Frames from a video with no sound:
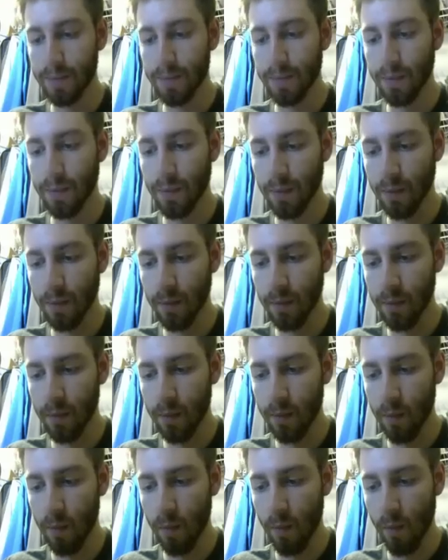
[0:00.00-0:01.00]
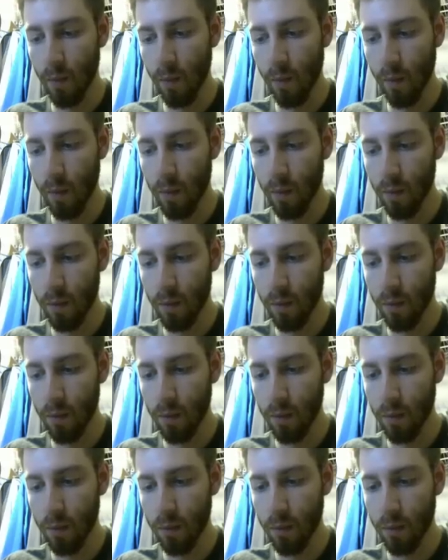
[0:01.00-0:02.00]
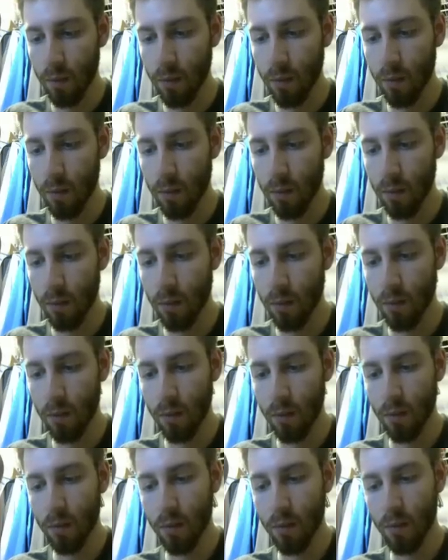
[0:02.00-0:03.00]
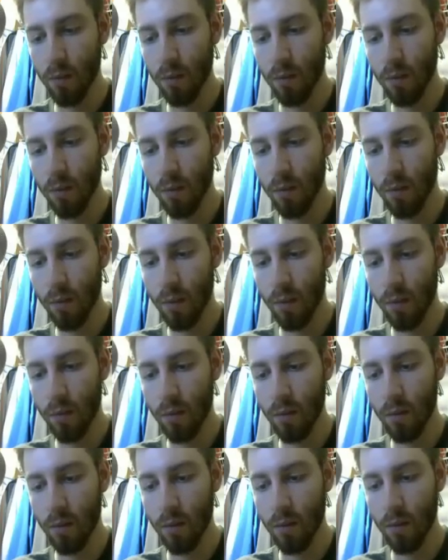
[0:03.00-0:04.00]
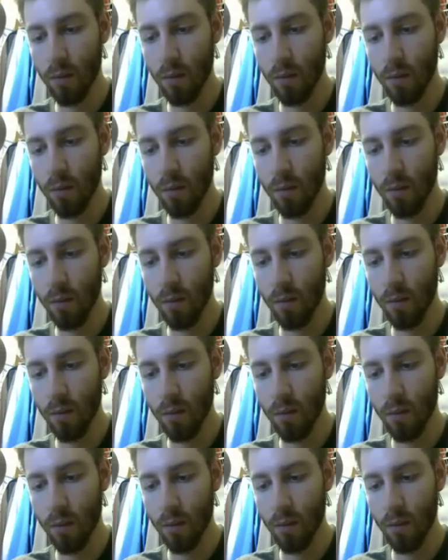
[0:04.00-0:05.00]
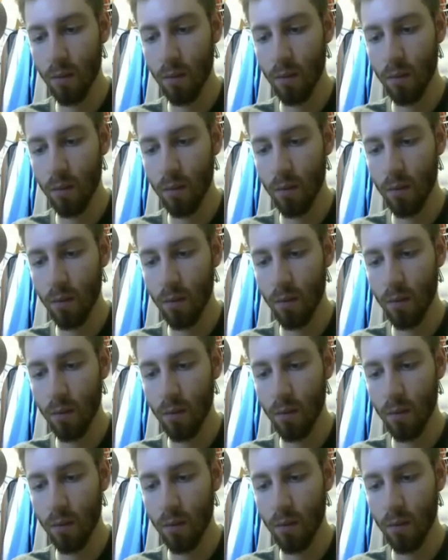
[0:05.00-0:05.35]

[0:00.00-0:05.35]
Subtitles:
Nothing is said.